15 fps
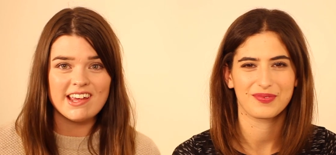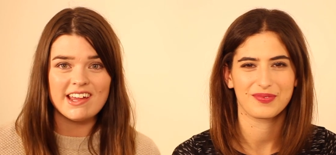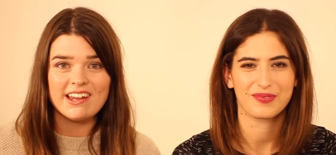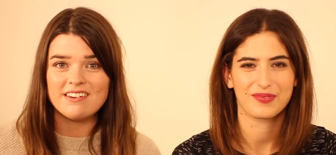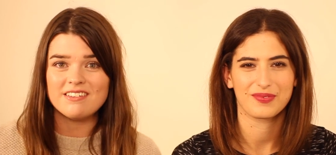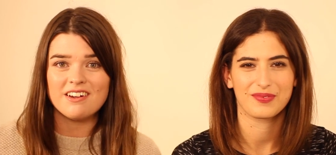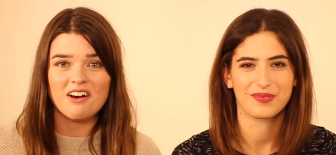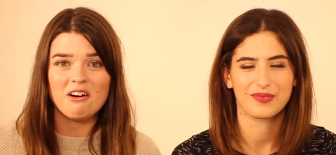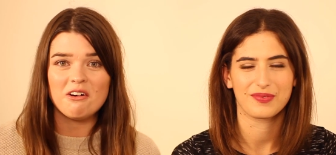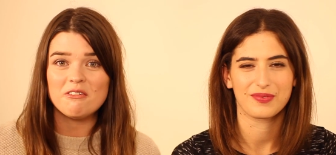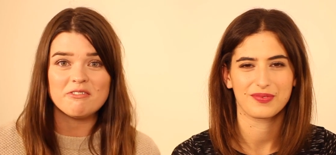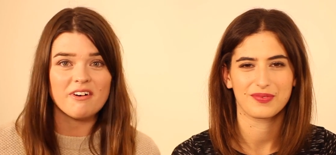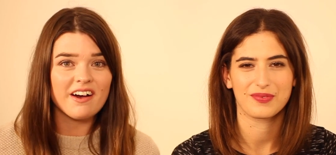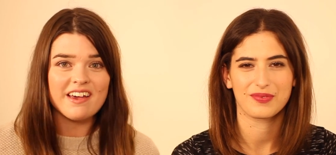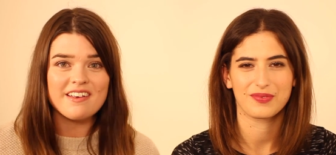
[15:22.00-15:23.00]
Speaker 1: in our
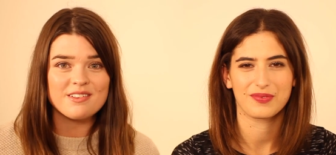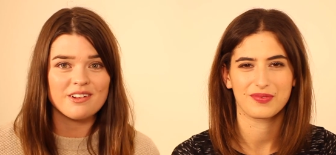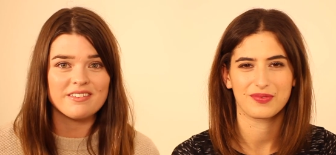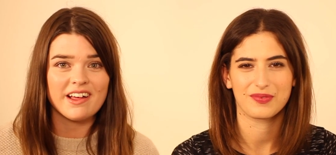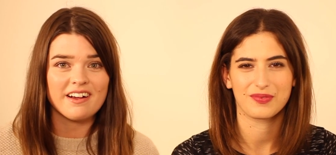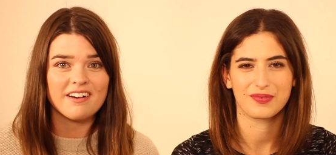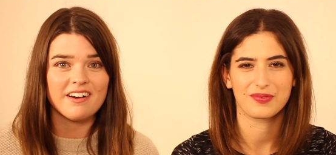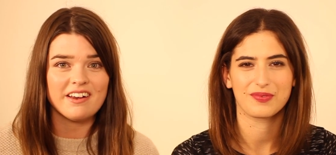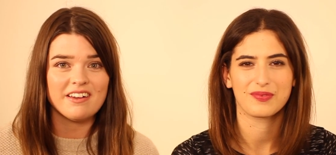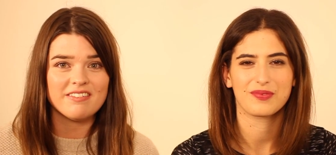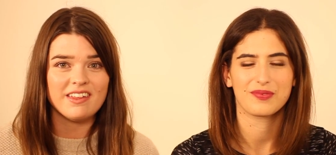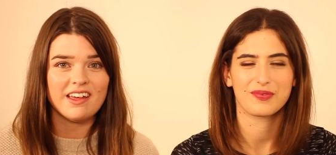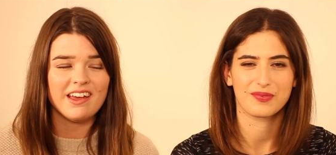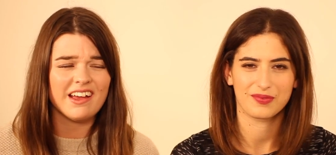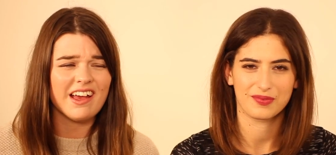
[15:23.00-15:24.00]
advice on that kind of
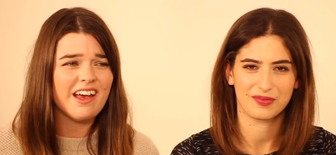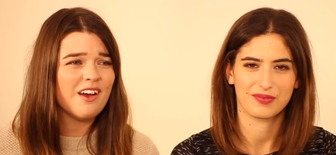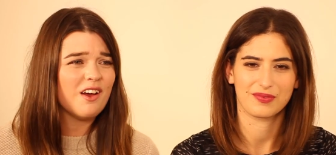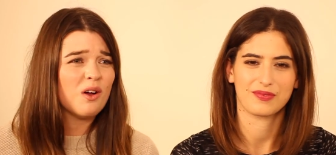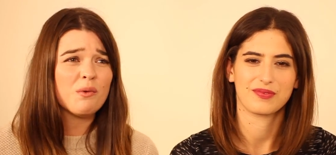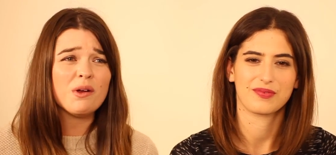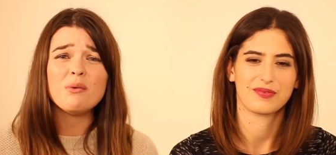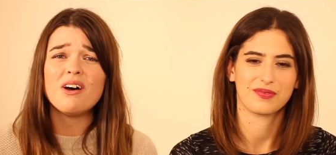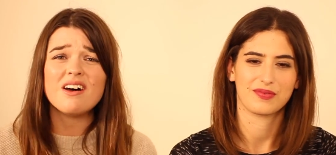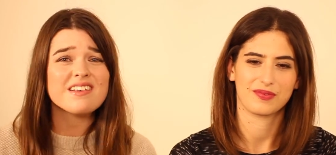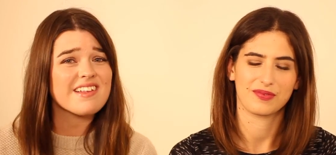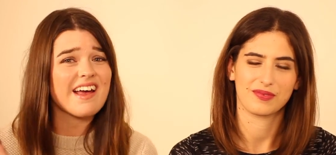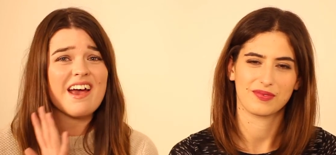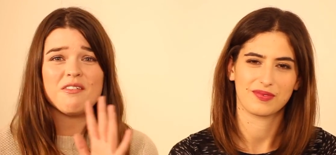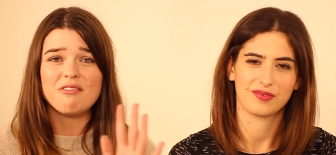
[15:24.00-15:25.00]
thing, we will
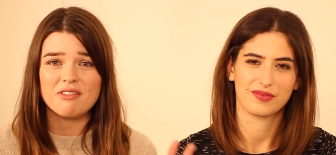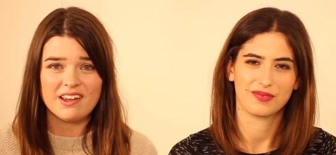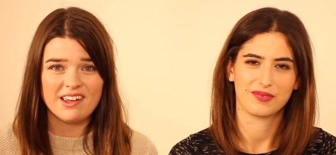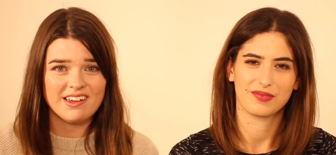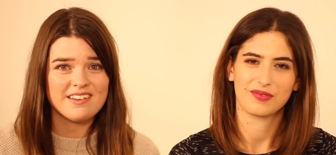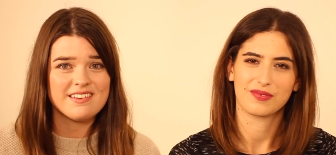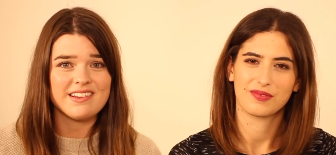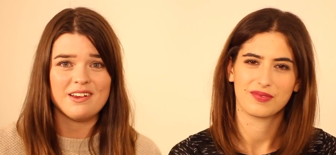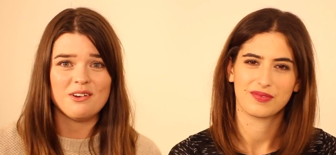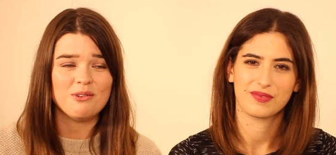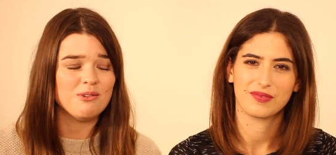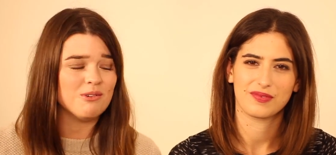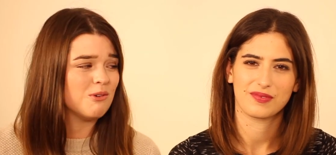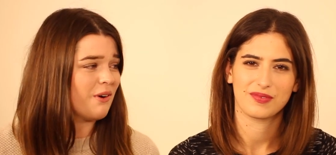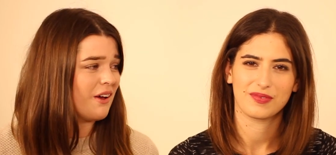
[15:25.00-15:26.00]
answer every
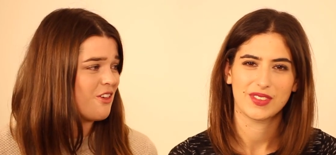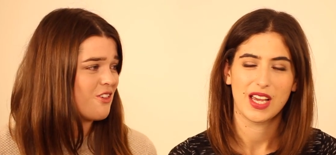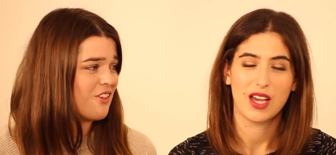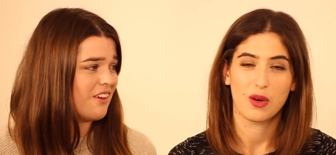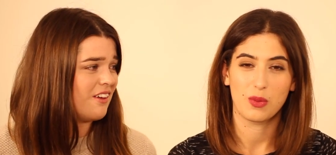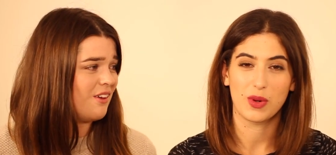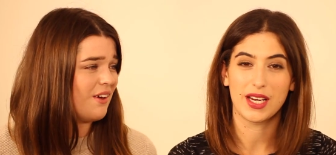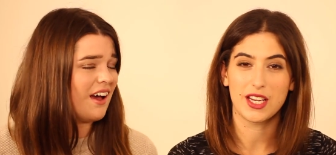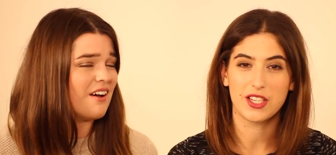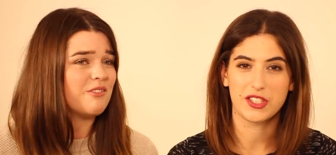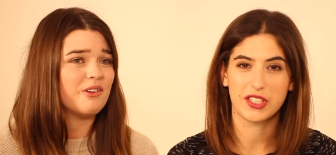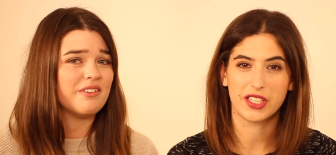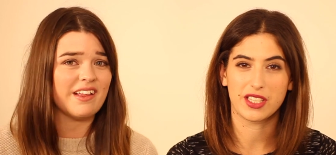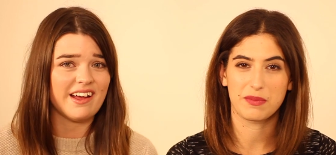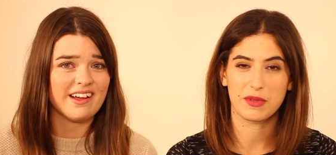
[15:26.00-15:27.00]
single question. We're
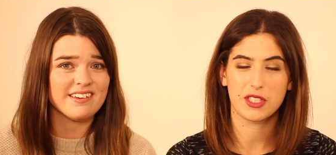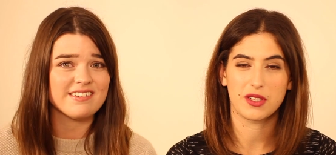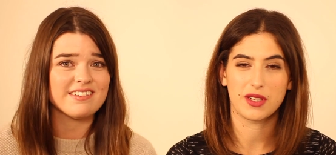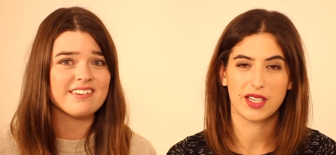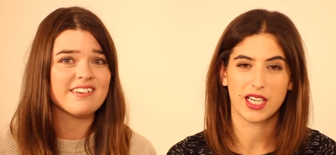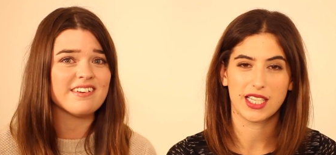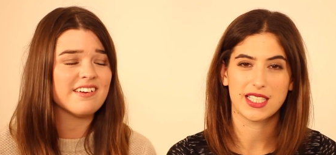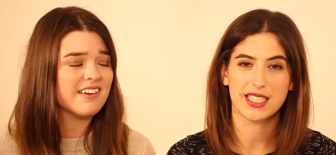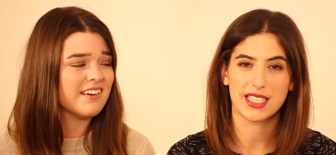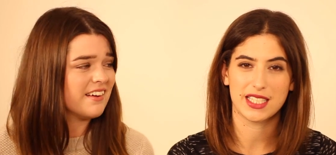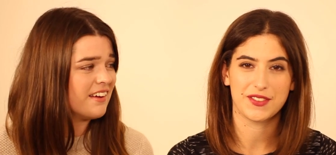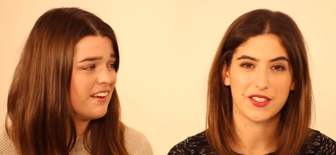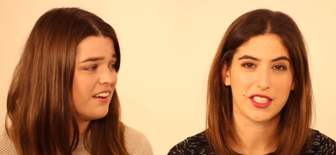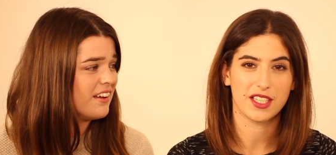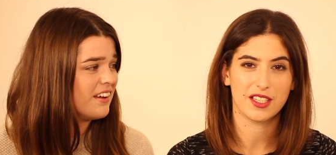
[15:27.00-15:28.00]
literally going to be doing like
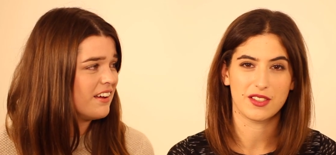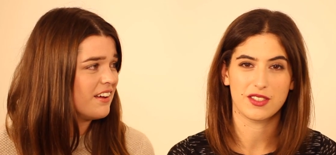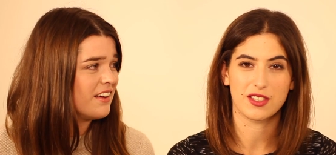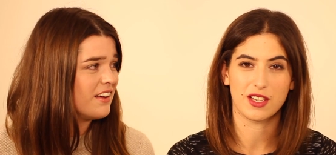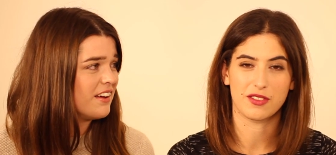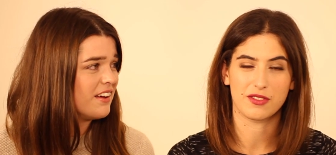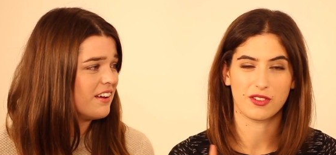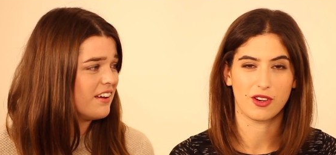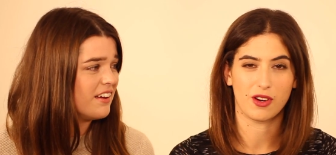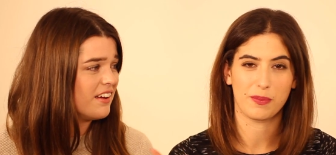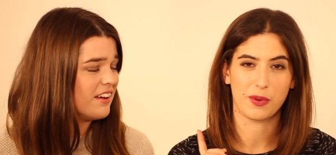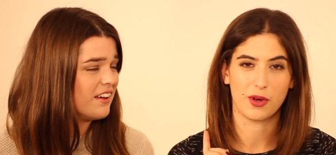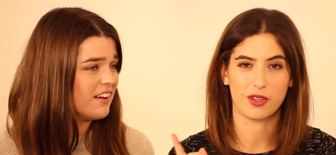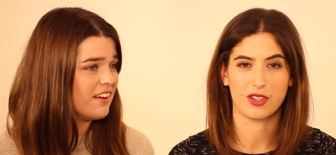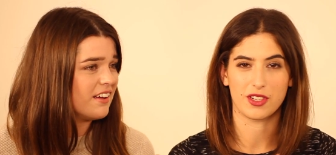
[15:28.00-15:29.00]
six
Speaker 2: videos over
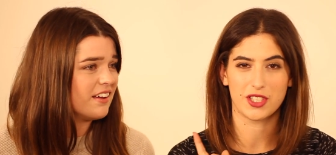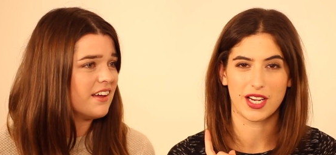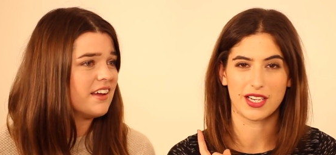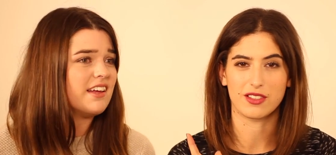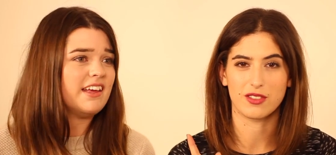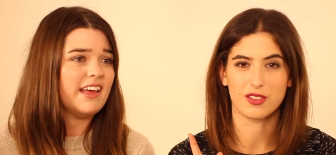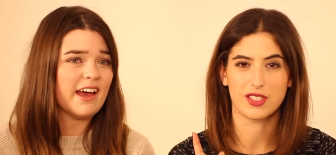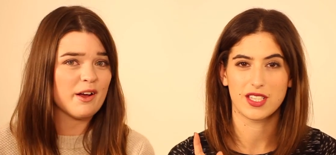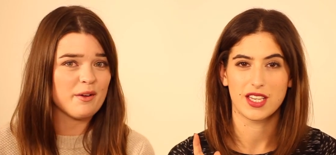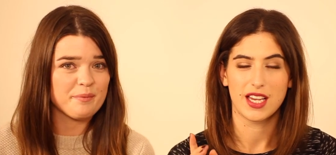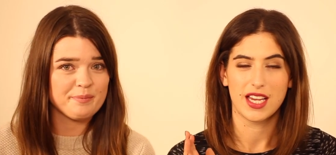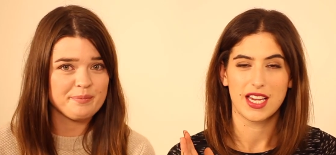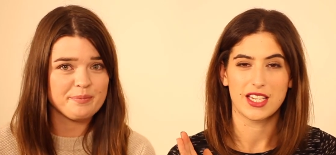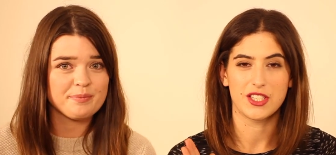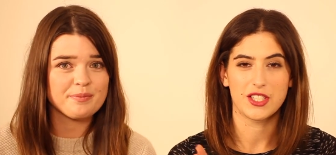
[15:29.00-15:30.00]
our, both our channels yeah.
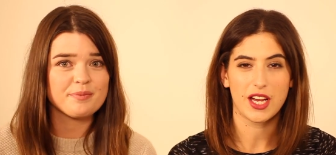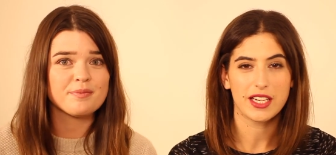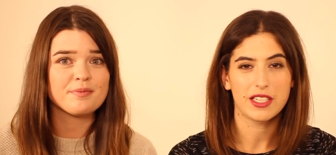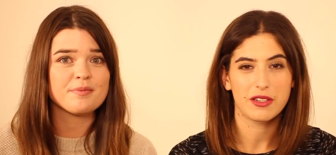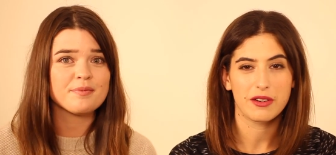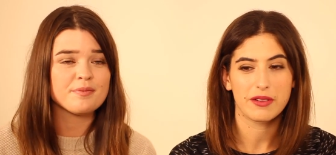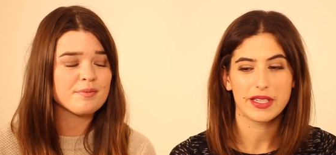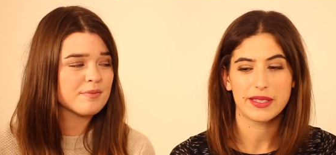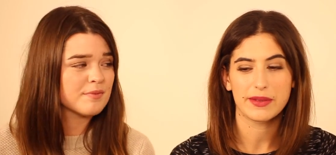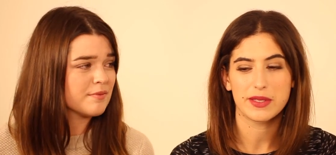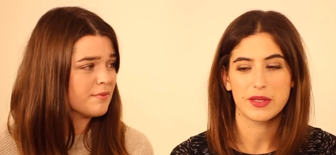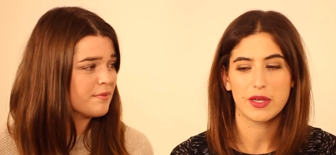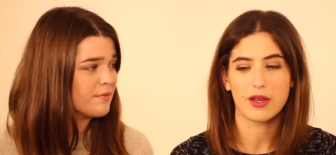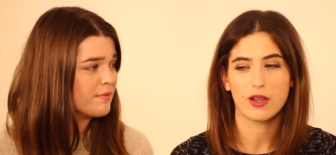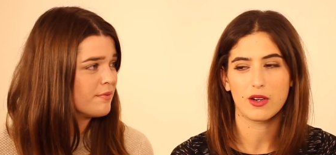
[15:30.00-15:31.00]
in January,
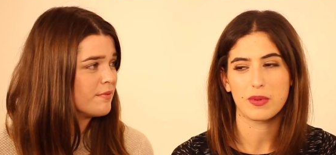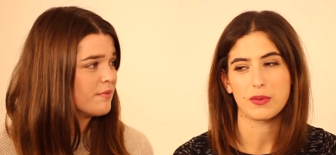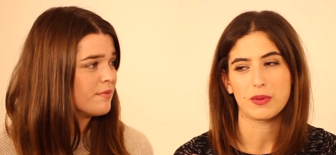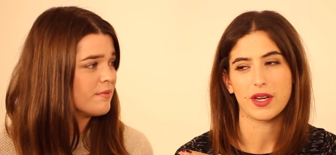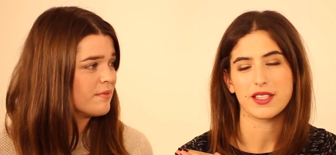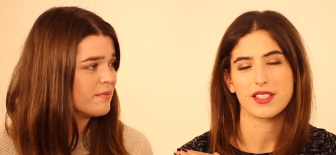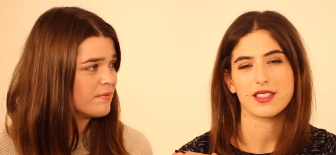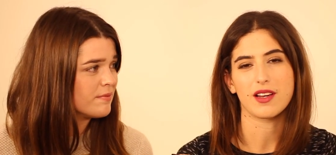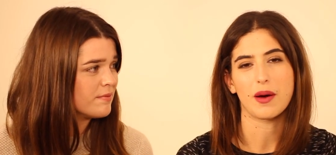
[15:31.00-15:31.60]
because you know a lot of people like to